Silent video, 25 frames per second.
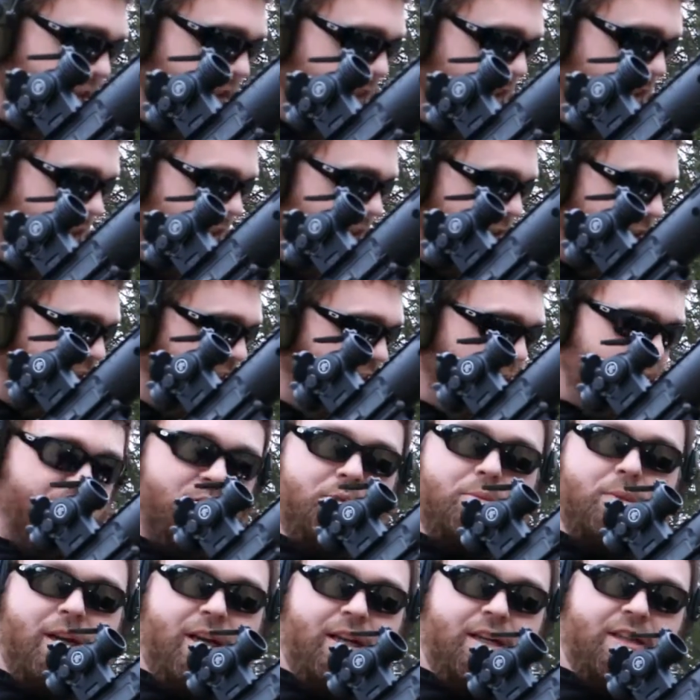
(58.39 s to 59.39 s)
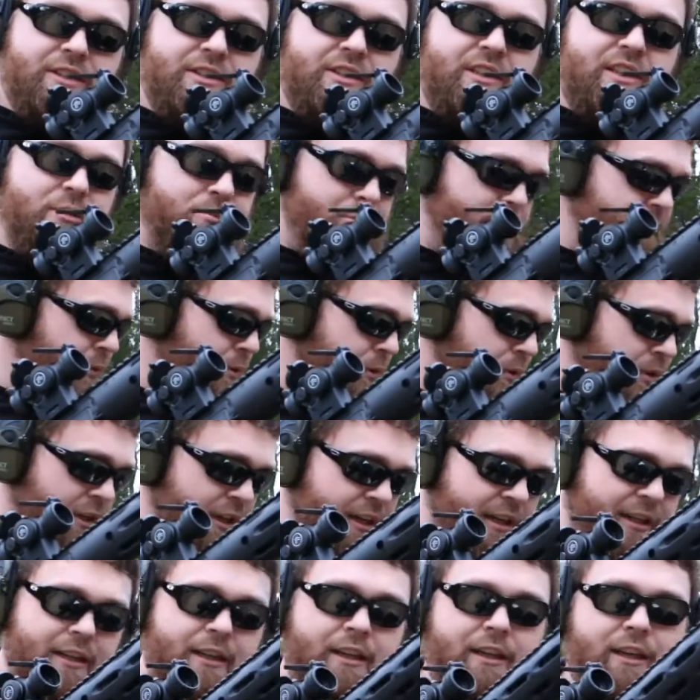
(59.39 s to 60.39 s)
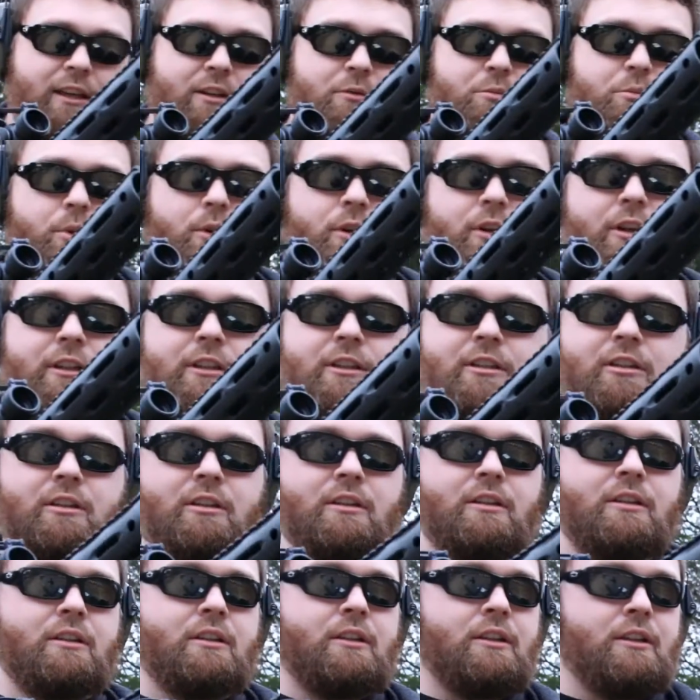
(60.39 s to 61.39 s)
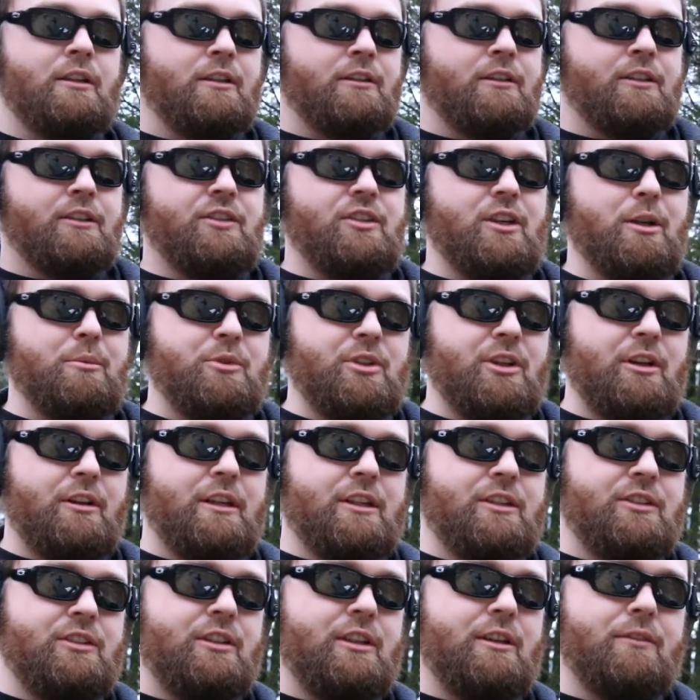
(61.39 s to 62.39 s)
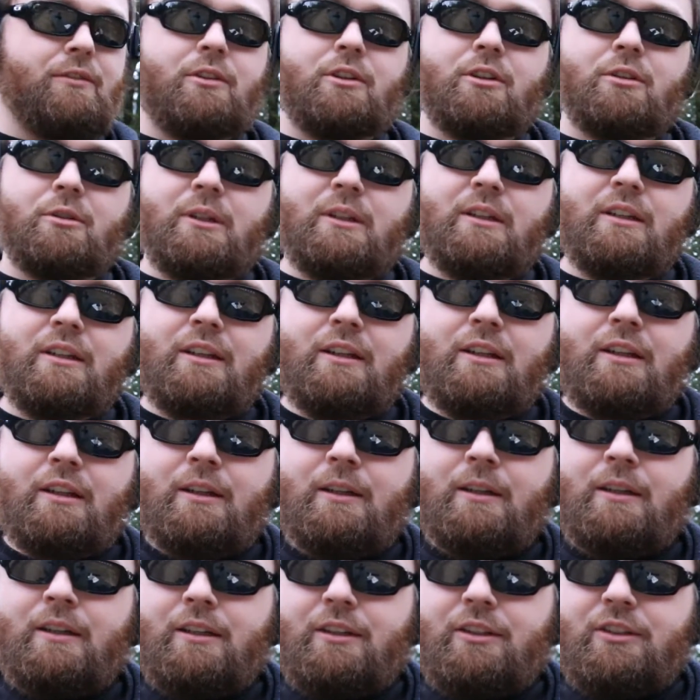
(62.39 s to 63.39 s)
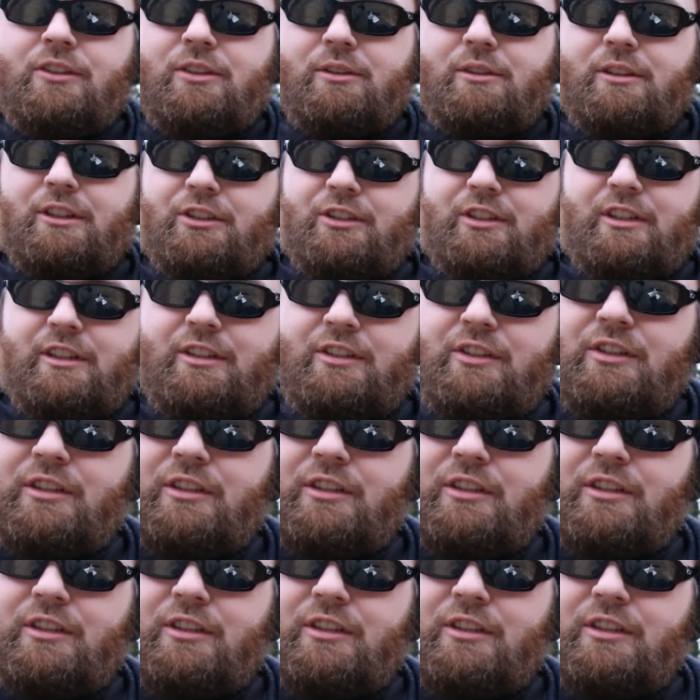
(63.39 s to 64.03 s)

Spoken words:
need an empty magazine before I can put the subsonic stuff through it. So this is